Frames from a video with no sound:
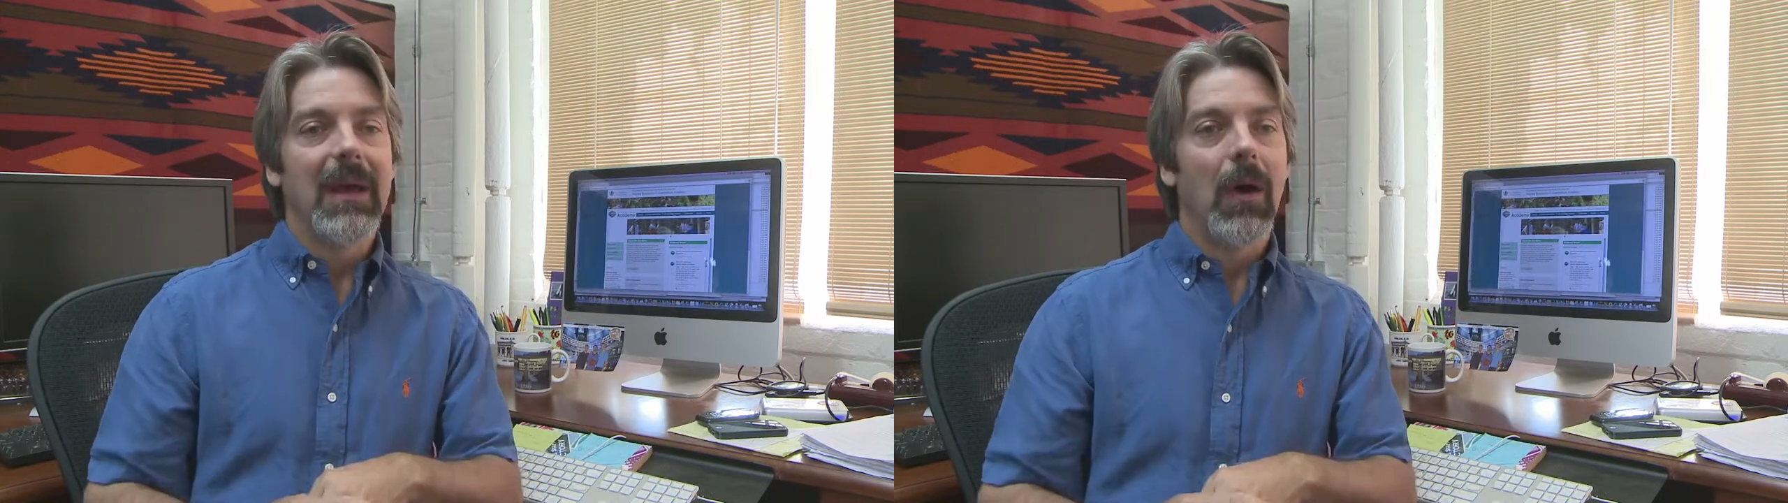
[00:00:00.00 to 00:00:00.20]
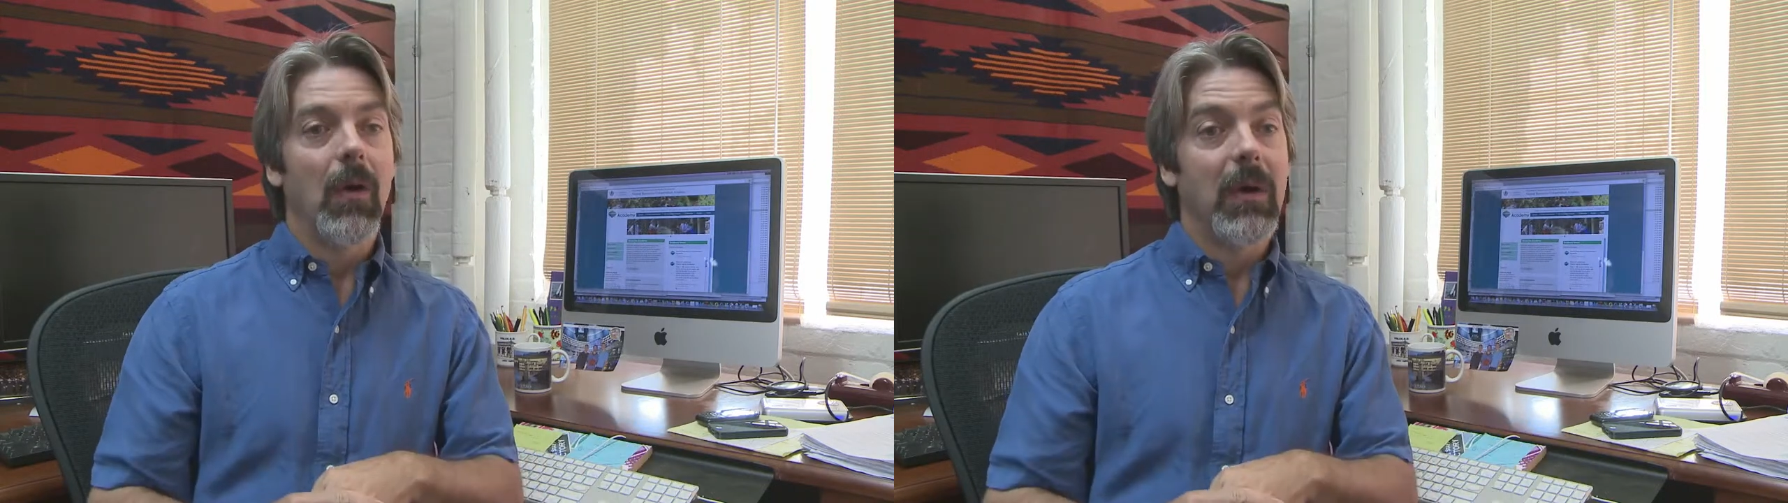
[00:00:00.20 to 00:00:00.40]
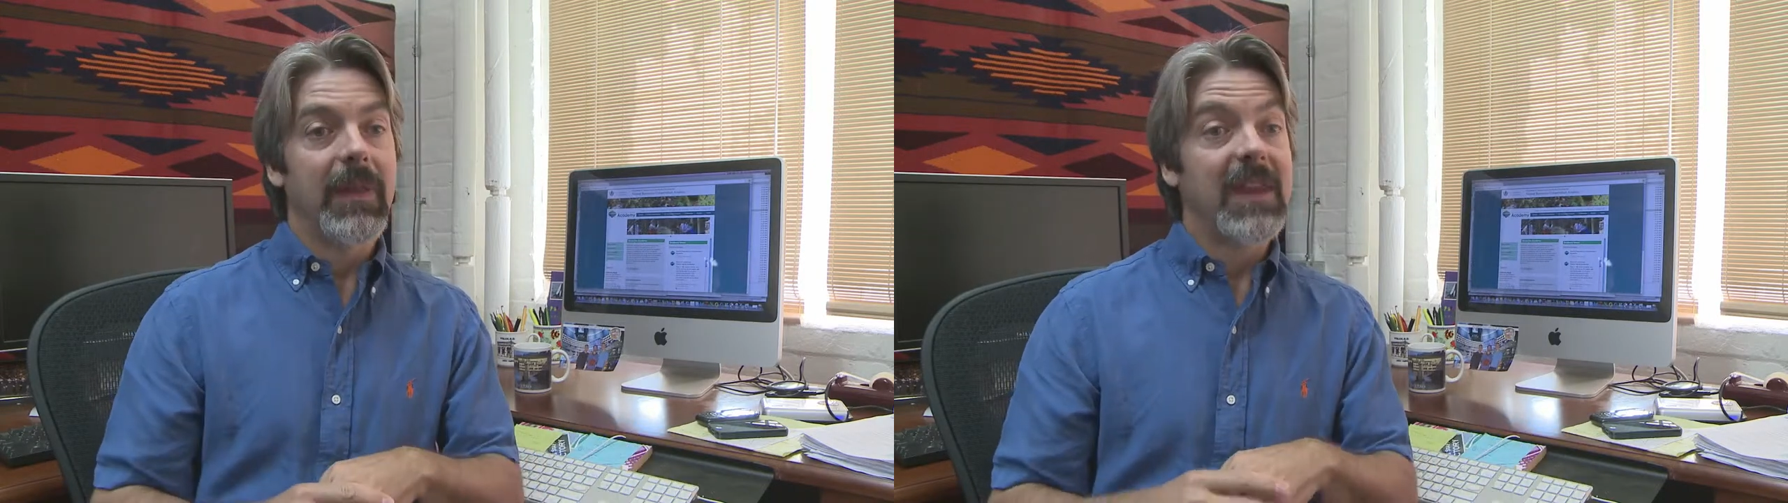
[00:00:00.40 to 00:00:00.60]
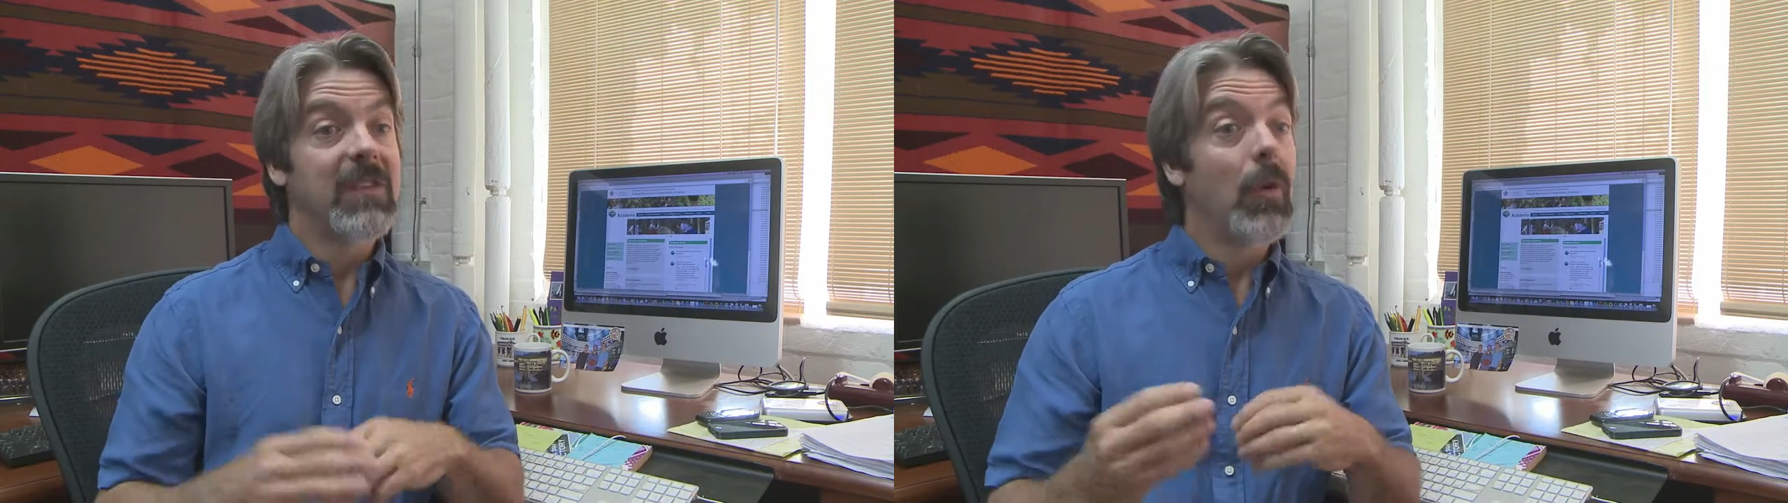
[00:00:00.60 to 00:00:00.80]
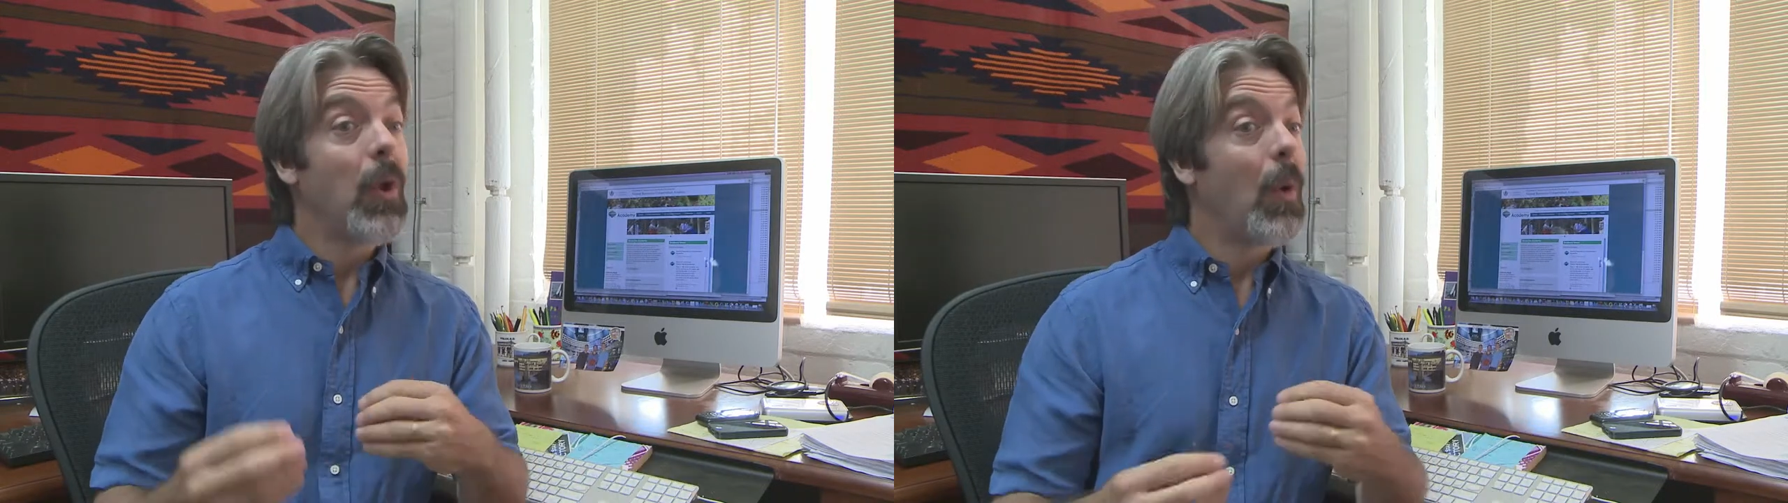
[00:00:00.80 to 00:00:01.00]
or they
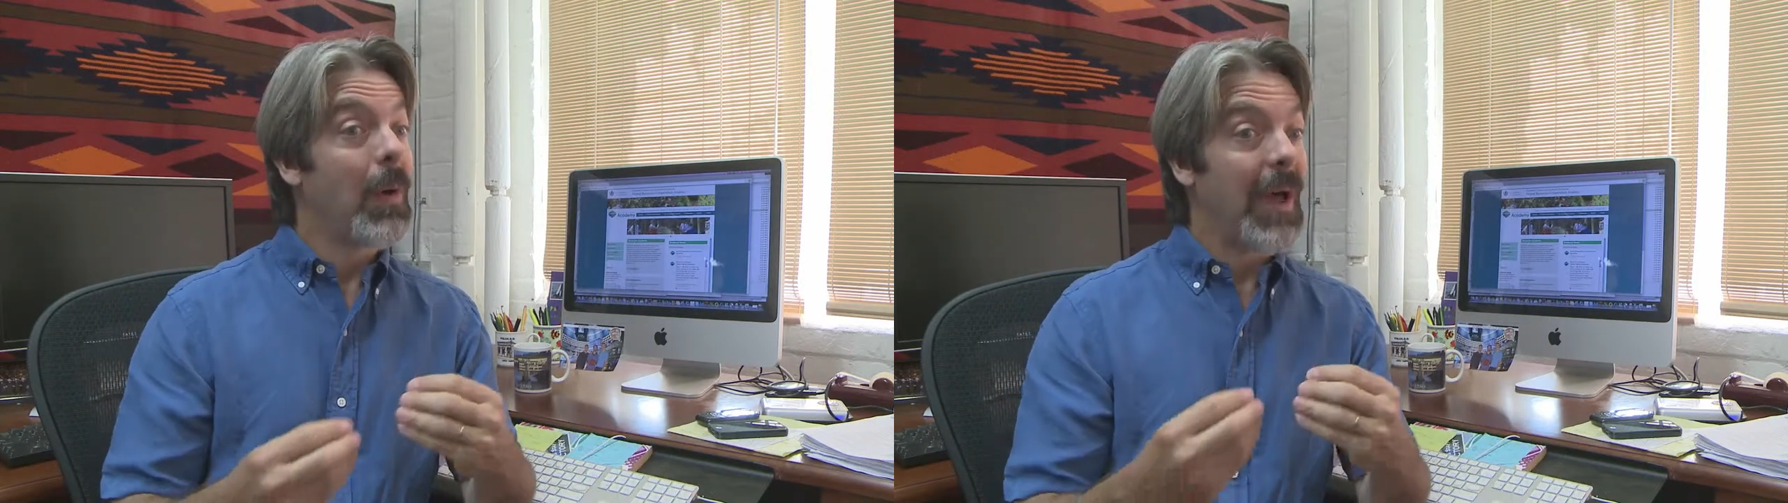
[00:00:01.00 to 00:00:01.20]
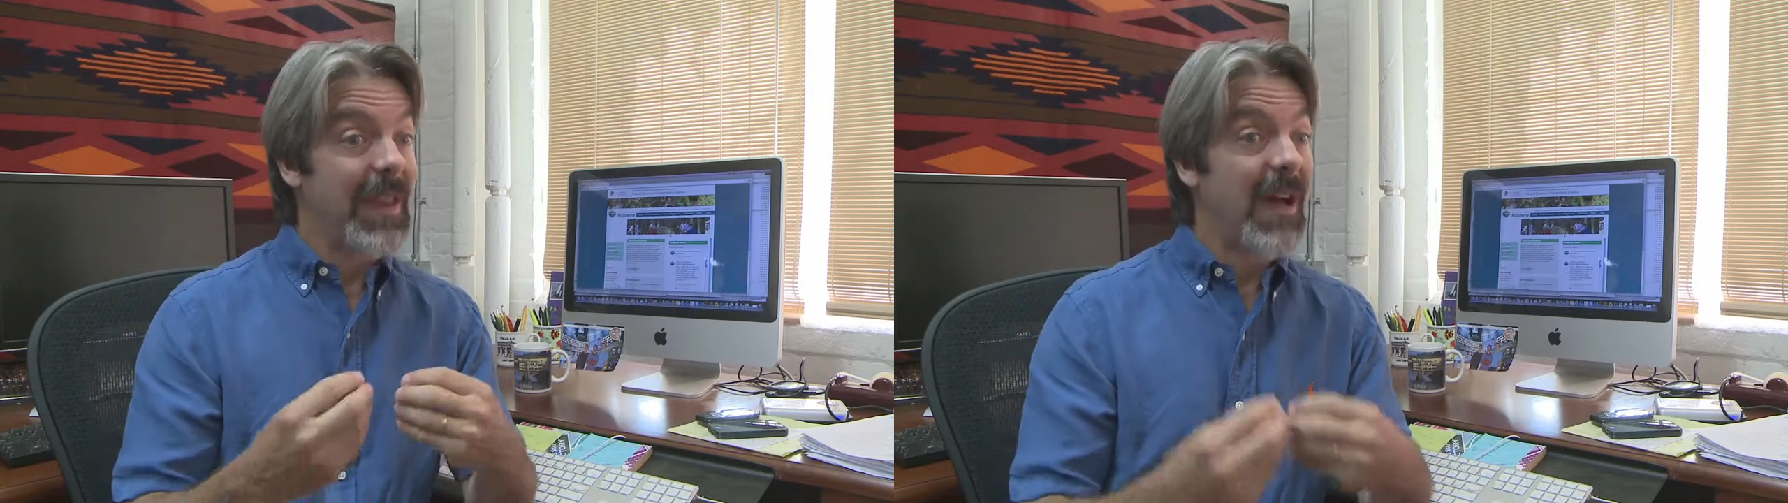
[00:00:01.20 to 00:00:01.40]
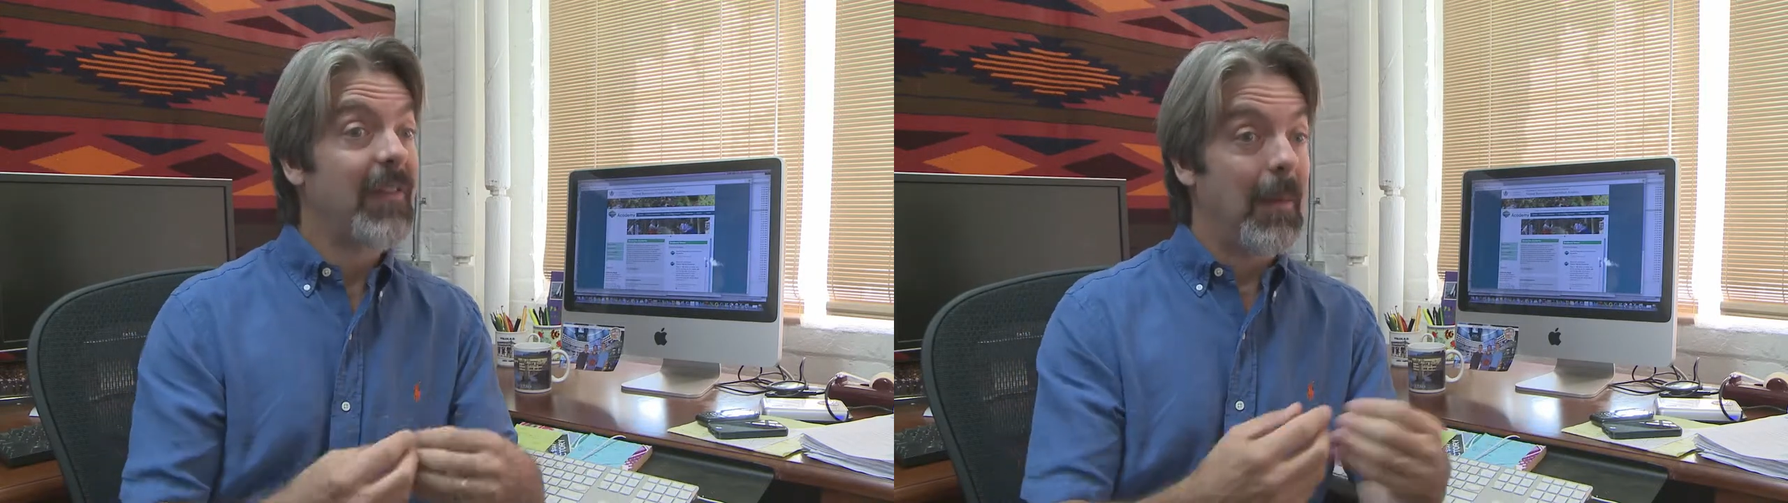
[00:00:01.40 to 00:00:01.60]
just don't know enough